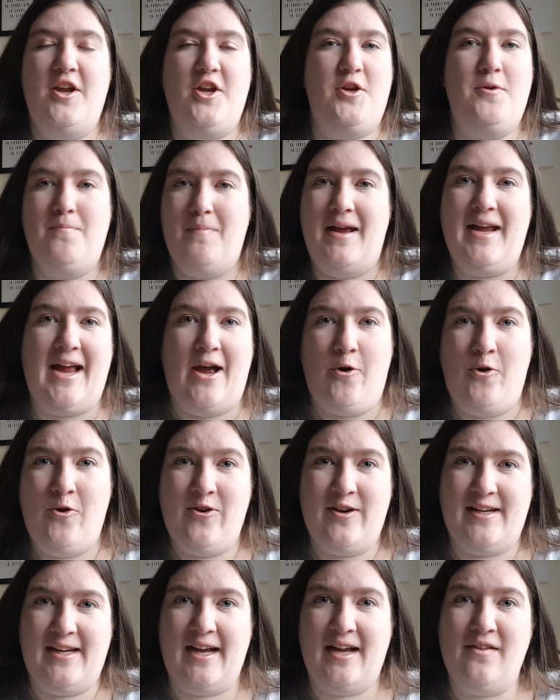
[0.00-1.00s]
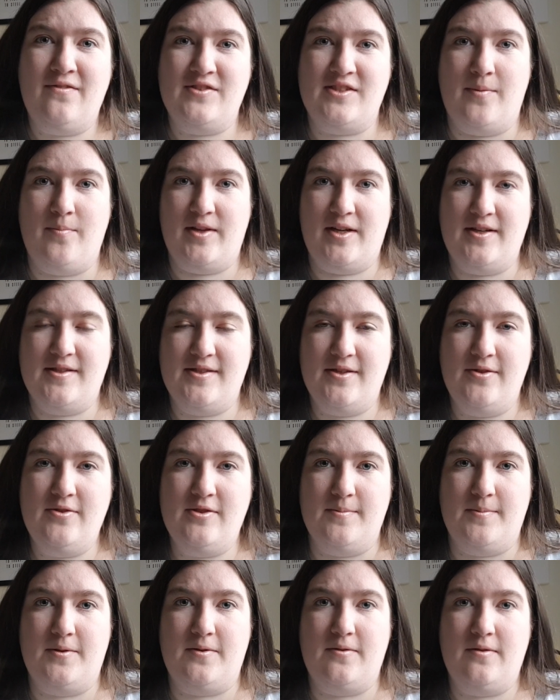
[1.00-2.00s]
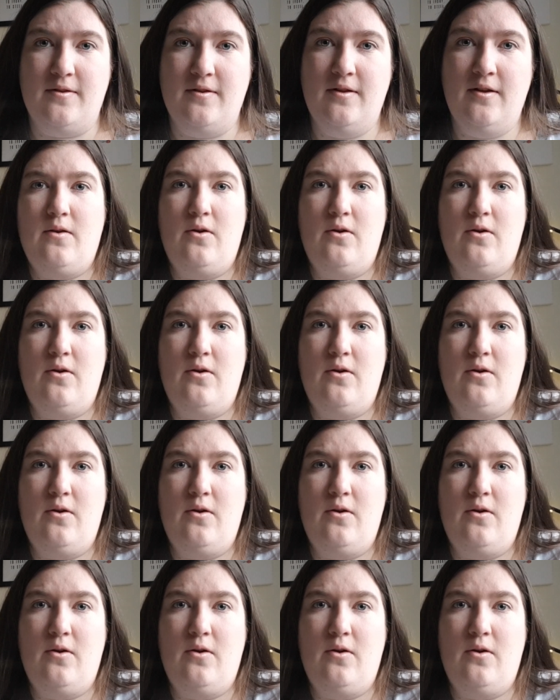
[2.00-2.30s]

You may already have something suitable.